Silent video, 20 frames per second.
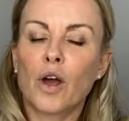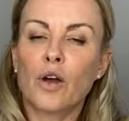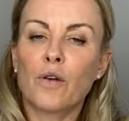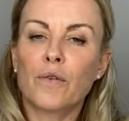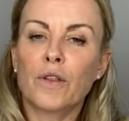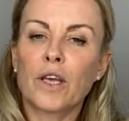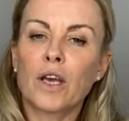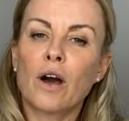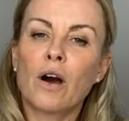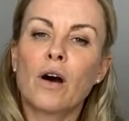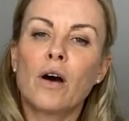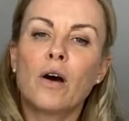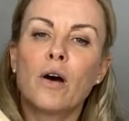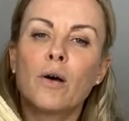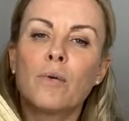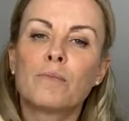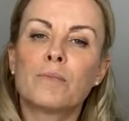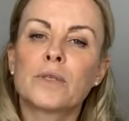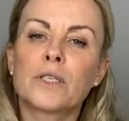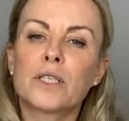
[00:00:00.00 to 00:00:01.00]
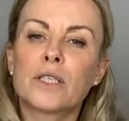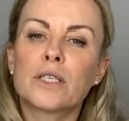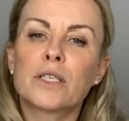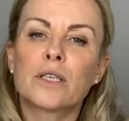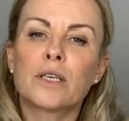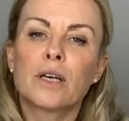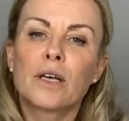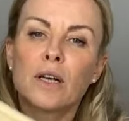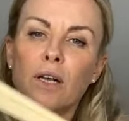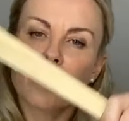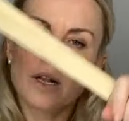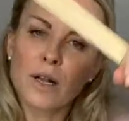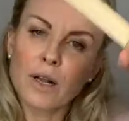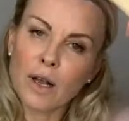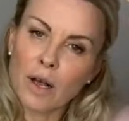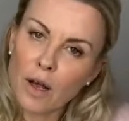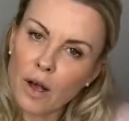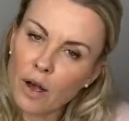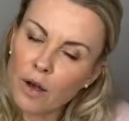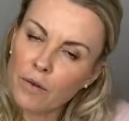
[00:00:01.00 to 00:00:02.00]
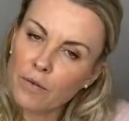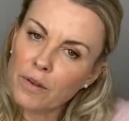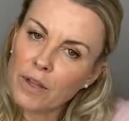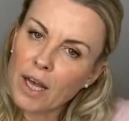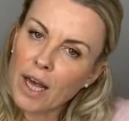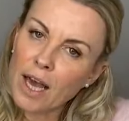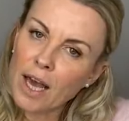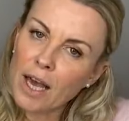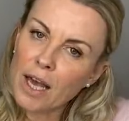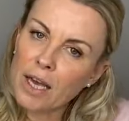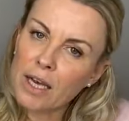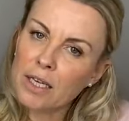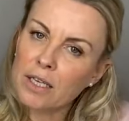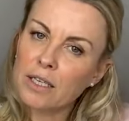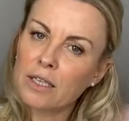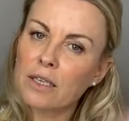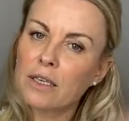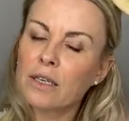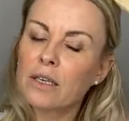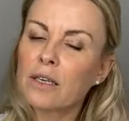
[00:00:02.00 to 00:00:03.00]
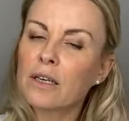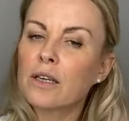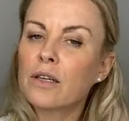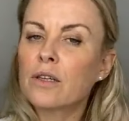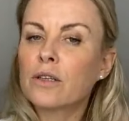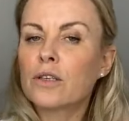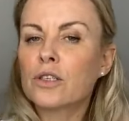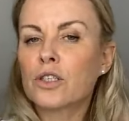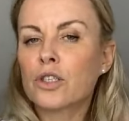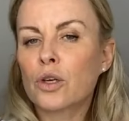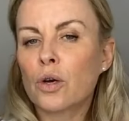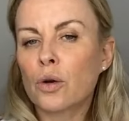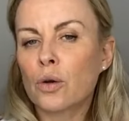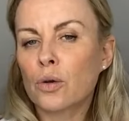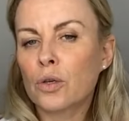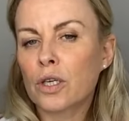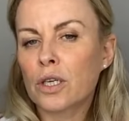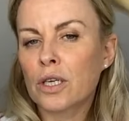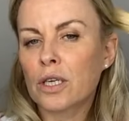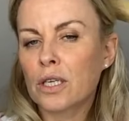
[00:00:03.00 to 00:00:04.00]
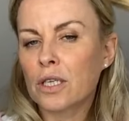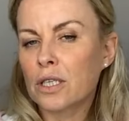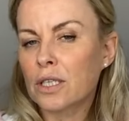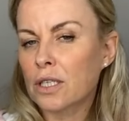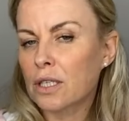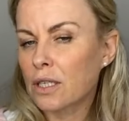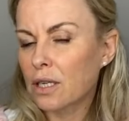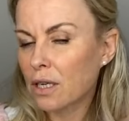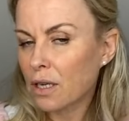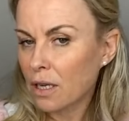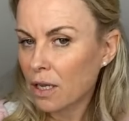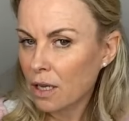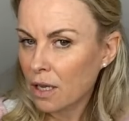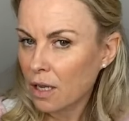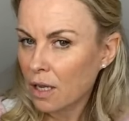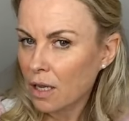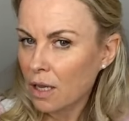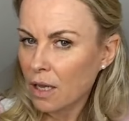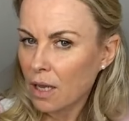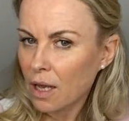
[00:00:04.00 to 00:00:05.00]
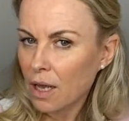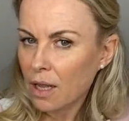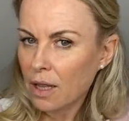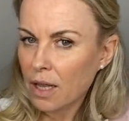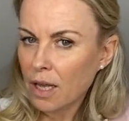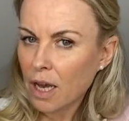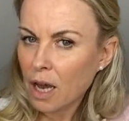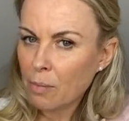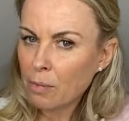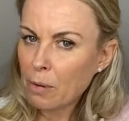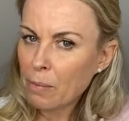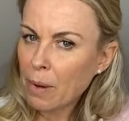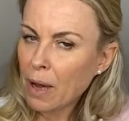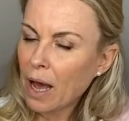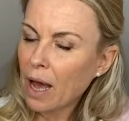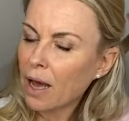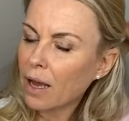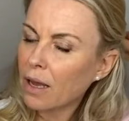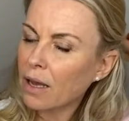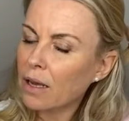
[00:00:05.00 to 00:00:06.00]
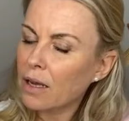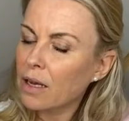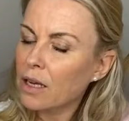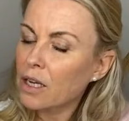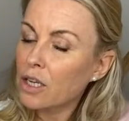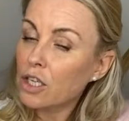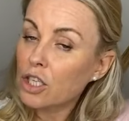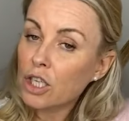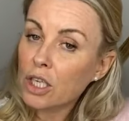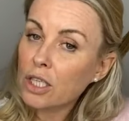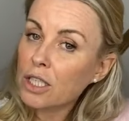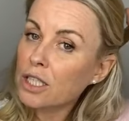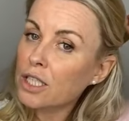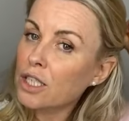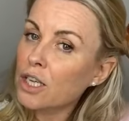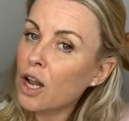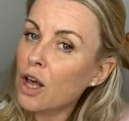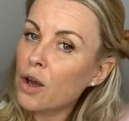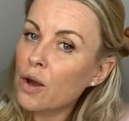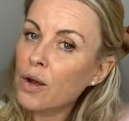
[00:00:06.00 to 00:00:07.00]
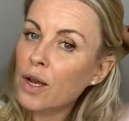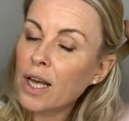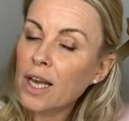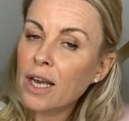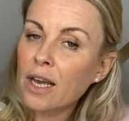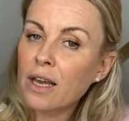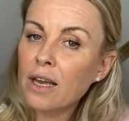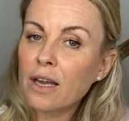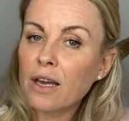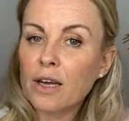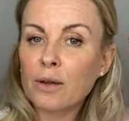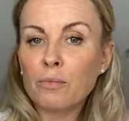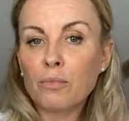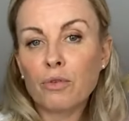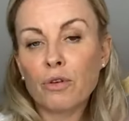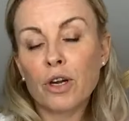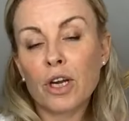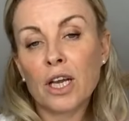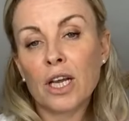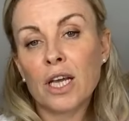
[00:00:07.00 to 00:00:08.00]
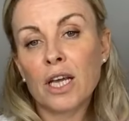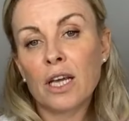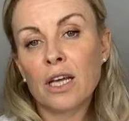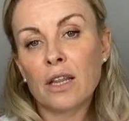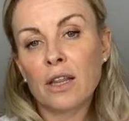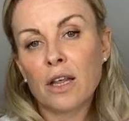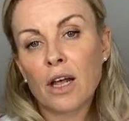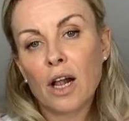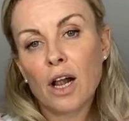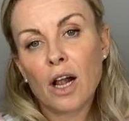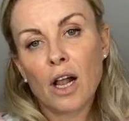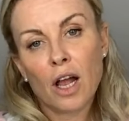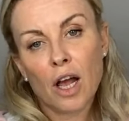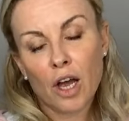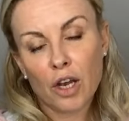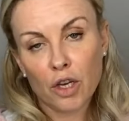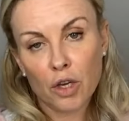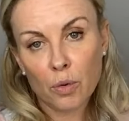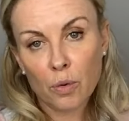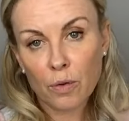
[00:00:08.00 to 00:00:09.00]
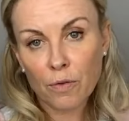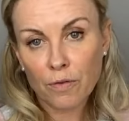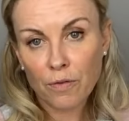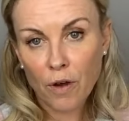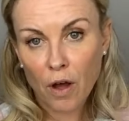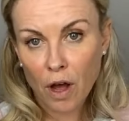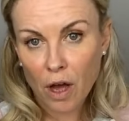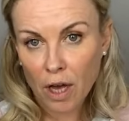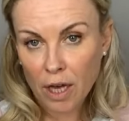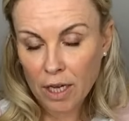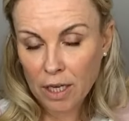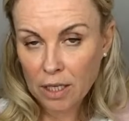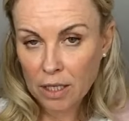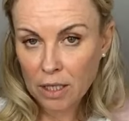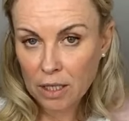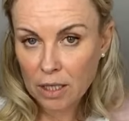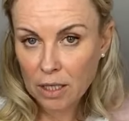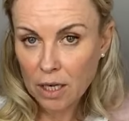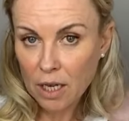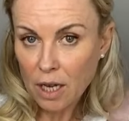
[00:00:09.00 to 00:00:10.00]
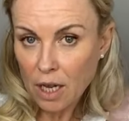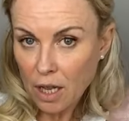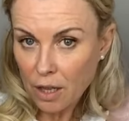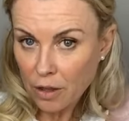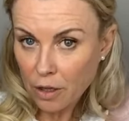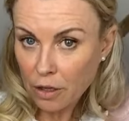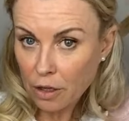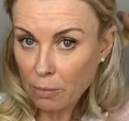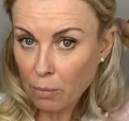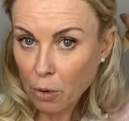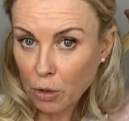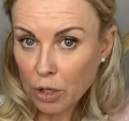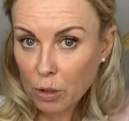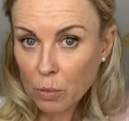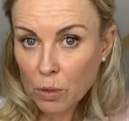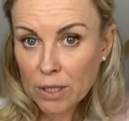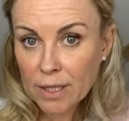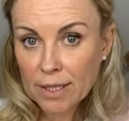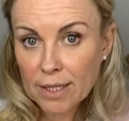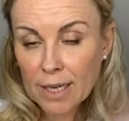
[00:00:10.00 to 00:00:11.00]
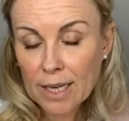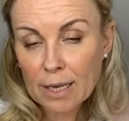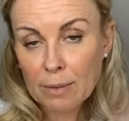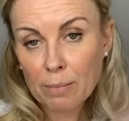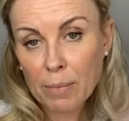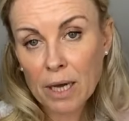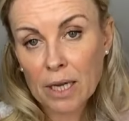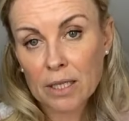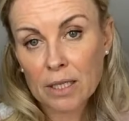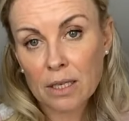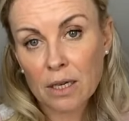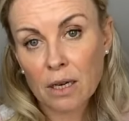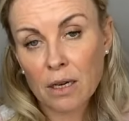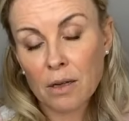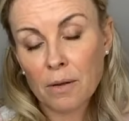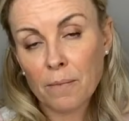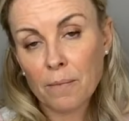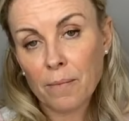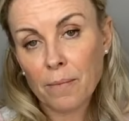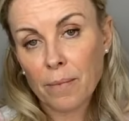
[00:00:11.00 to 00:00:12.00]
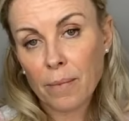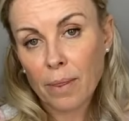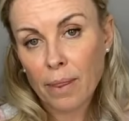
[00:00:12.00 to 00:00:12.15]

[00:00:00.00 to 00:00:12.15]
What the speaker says: Over the arms, over the head, the shoulders, the upper back. Just slowly and breathe, and you will find that the body will sleep better.